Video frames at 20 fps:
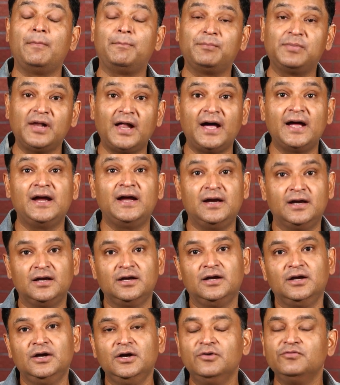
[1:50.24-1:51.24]
apply
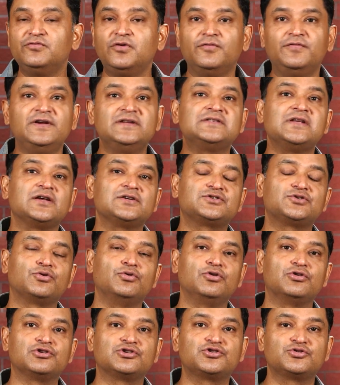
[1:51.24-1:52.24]
for visas to
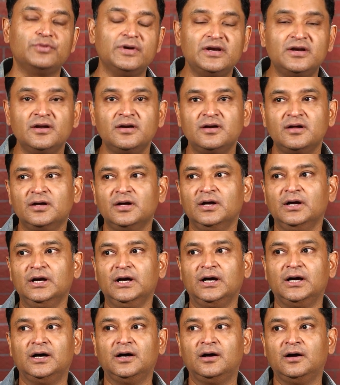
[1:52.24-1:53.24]
go to Sweden.
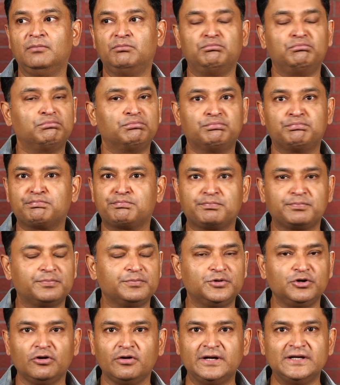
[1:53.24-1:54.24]

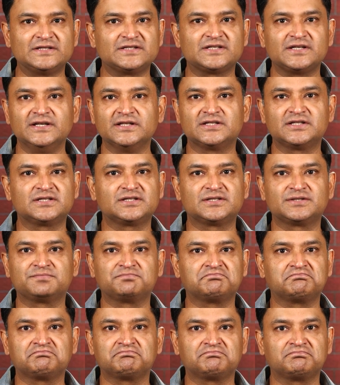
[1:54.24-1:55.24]

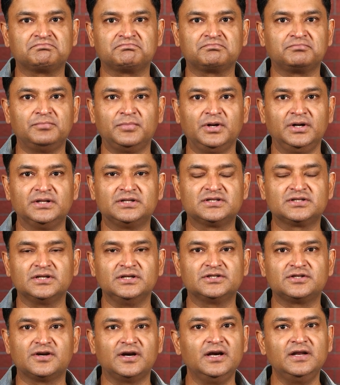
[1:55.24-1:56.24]
It's
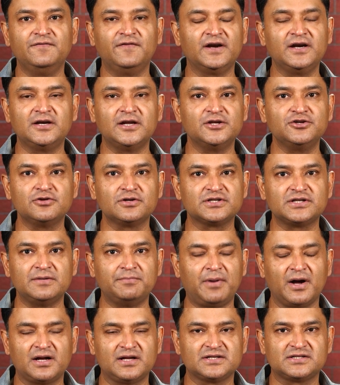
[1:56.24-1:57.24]
really very dangerous in
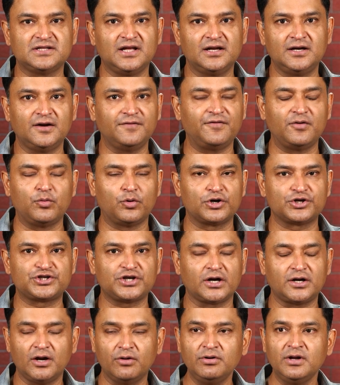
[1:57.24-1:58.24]
Pakistan and we want to
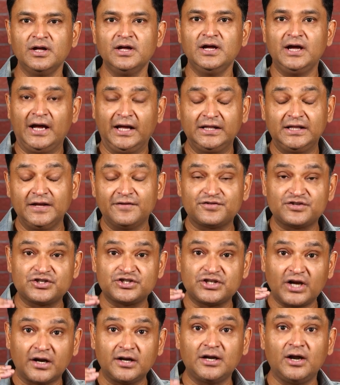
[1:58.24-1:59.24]
shut down. And they have
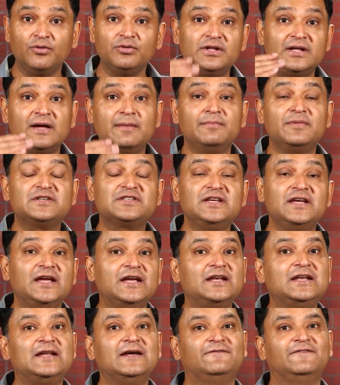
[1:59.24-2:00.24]
shut down the embassy
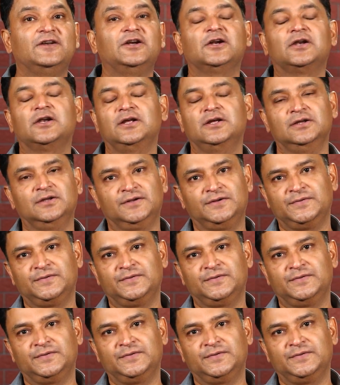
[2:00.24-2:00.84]
indefinitely.